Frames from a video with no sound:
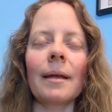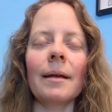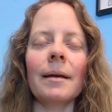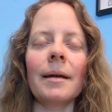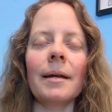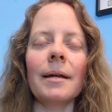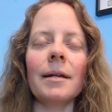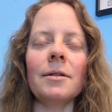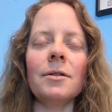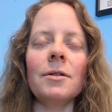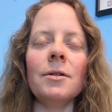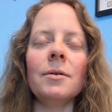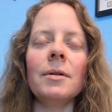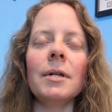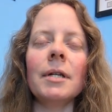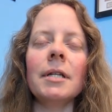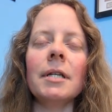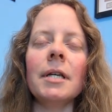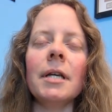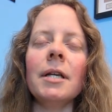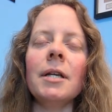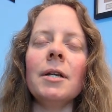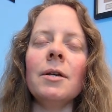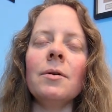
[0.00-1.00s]
And as you
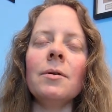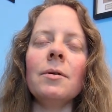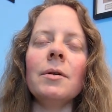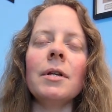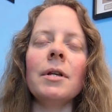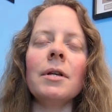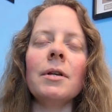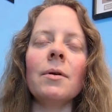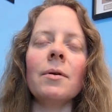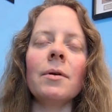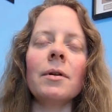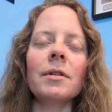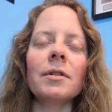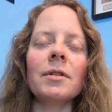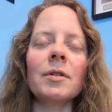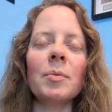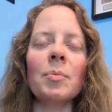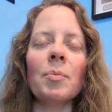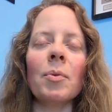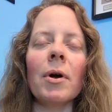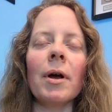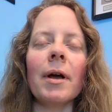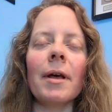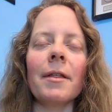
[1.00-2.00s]
continue to notice the
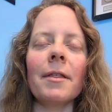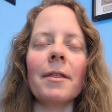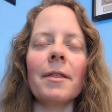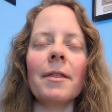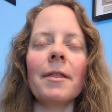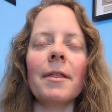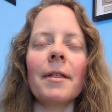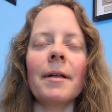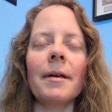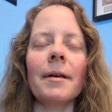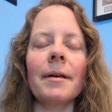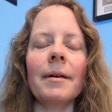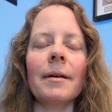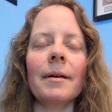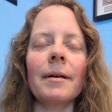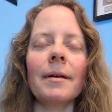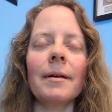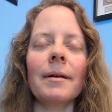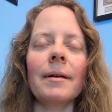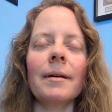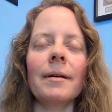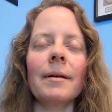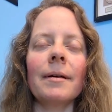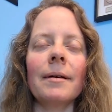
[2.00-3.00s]
breath
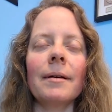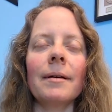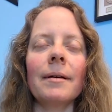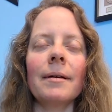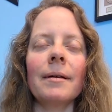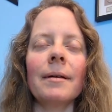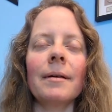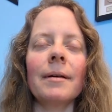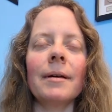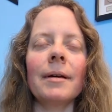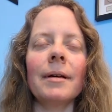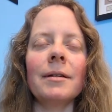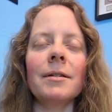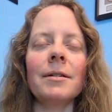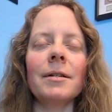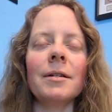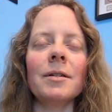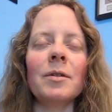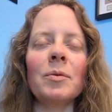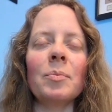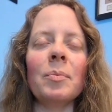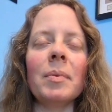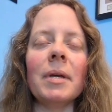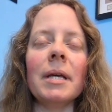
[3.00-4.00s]
and
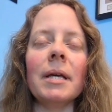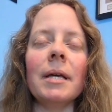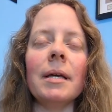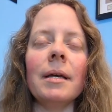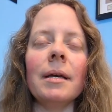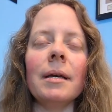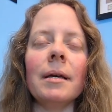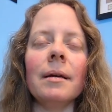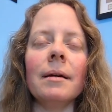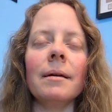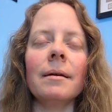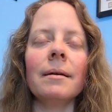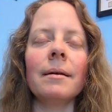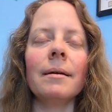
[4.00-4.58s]
just be,